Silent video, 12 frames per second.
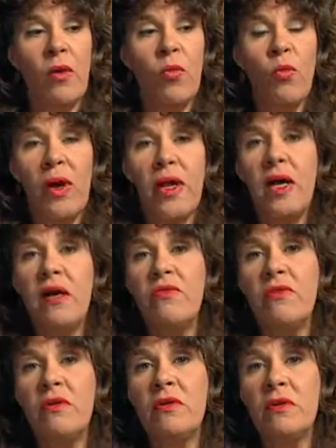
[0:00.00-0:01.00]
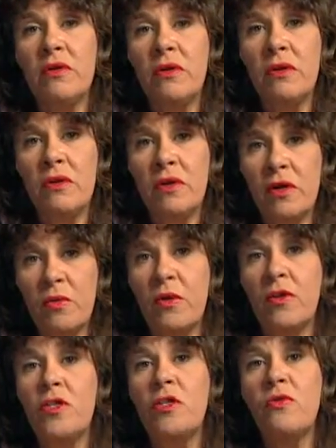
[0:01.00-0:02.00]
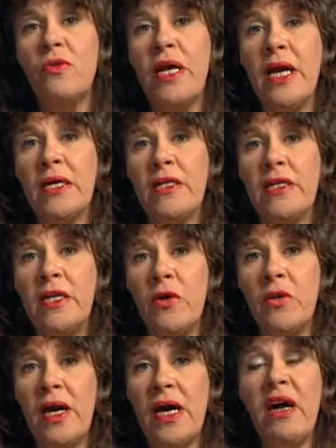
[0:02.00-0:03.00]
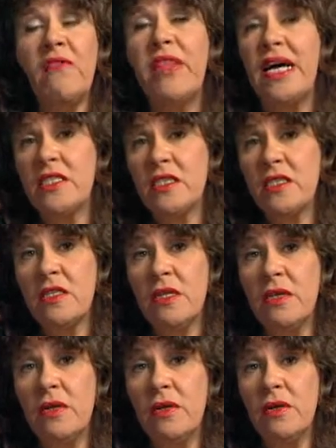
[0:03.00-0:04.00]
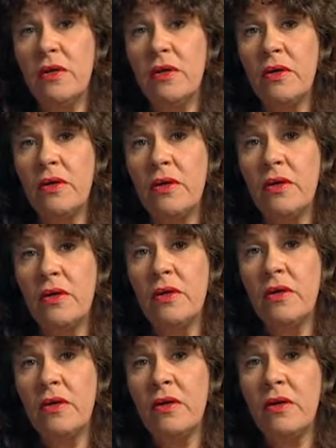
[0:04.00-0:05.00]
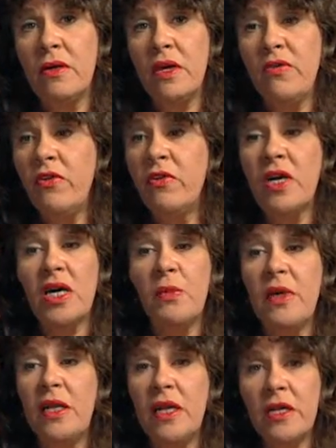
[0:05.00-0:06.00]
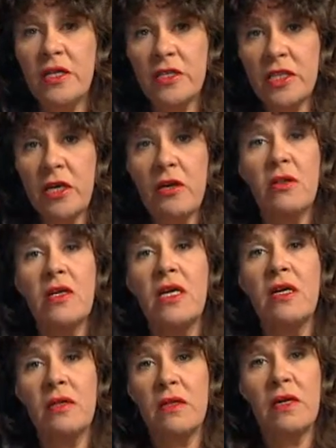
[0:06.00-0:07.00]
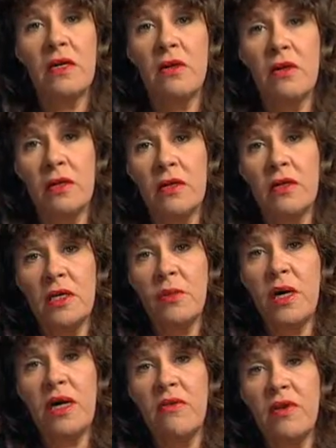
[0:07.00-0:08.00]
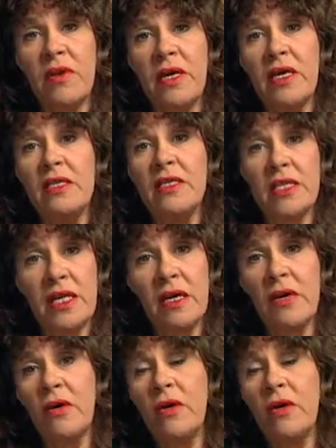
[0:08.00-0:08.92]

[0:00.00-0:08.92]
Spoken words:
Whatever emotional reaction you have, that's good. If you come in and you're totally clinical about everything you see,